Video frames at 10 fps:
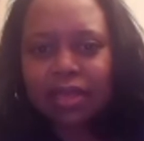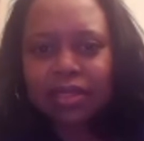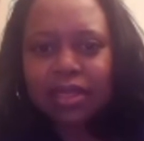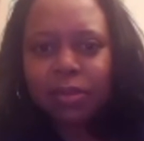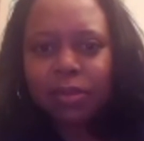
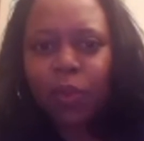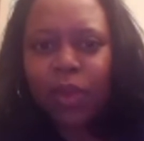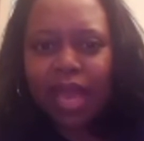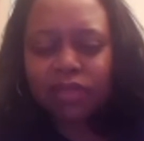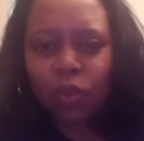us, but
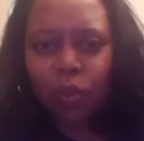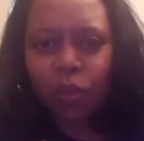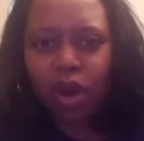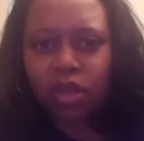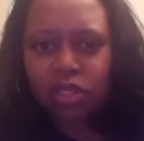we have to
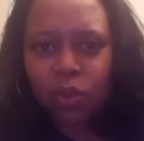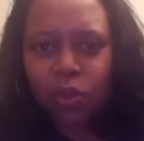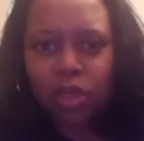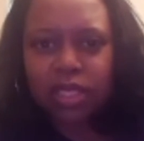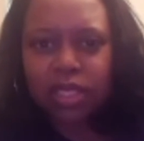work
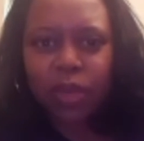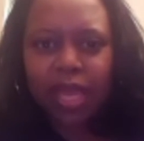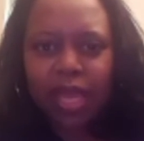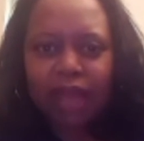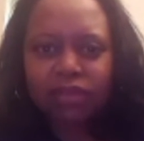towards us.
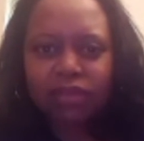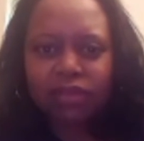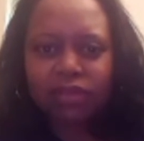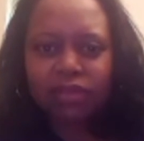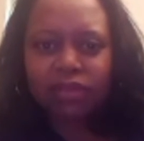We have to
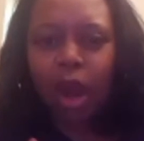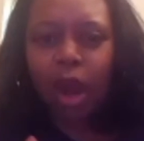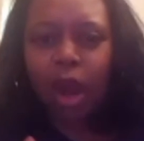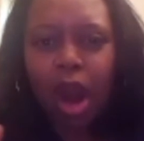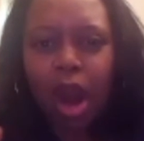do our
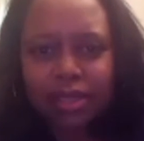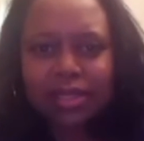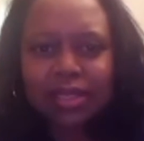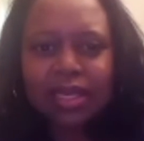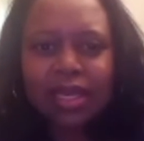
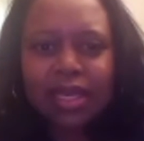part.